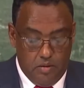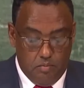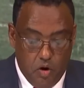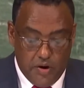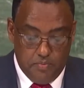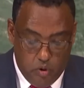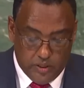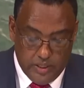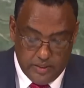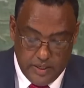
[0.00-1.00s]
More
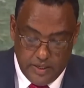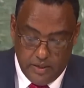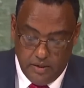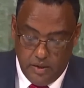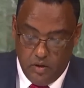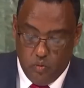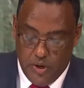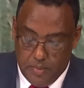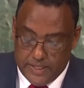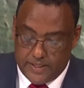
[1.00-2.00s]
importantly,
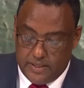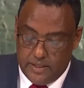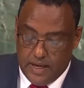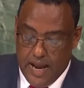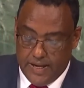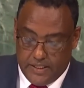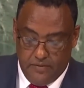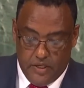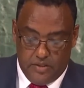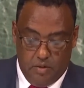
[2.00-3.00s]
we must
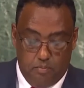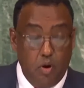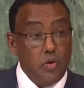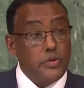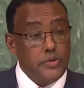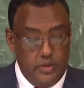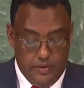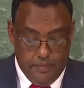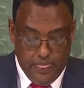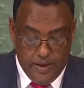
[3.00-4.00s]
actively support
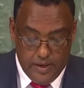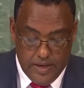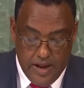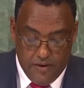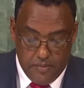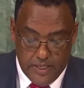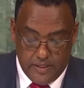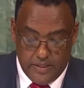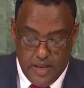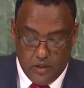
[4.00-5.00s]

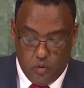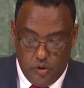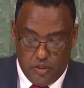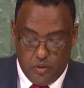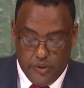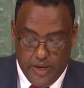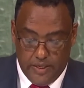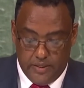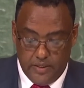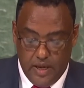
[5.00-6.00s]
governments that work to
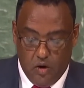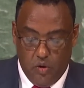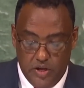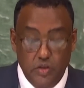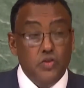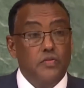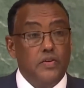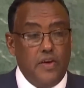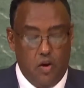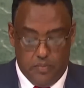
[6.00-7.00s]
create a conducive
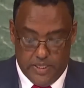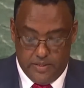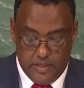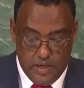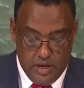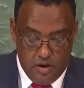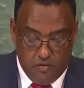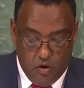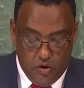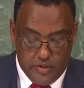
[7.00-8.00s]
environment
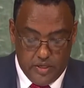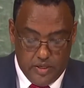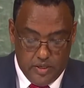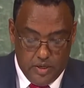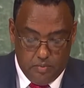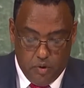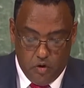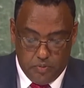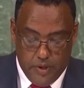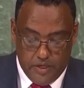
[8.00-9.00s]
for the
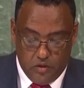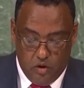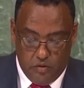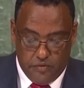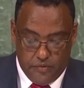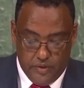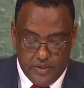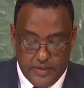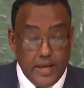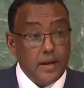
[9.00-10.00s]
prosperity of
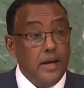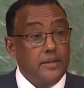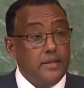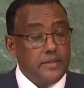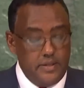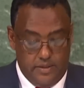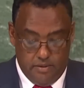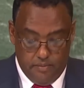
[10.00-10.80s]
their countries.